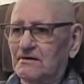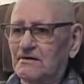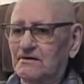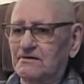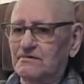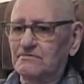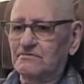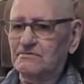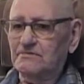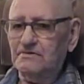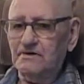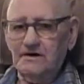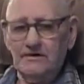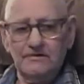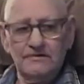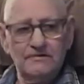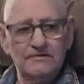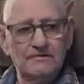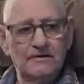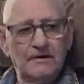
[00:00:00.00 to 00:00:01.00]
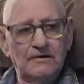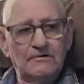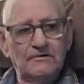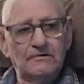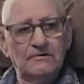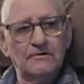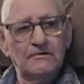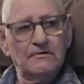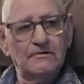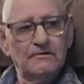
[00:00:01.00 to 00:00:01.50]
Either that or you had to
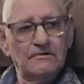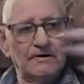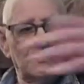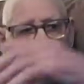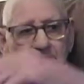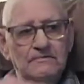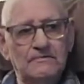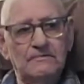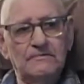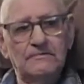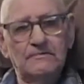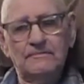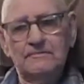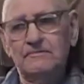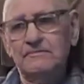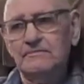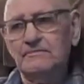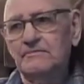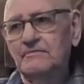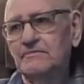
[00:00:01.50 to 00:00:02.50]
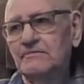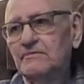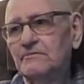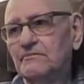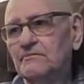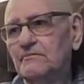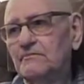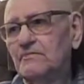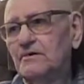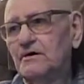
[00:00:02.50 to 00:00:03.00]
go around
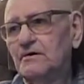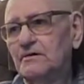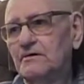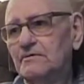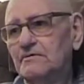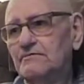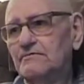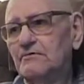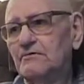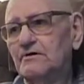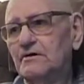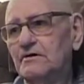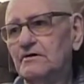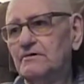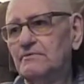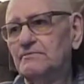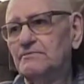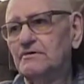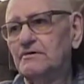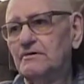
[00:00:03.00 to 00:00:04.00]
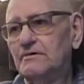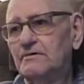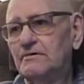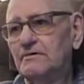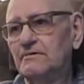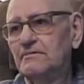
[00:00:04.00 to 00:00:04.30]
by Fort Ashby and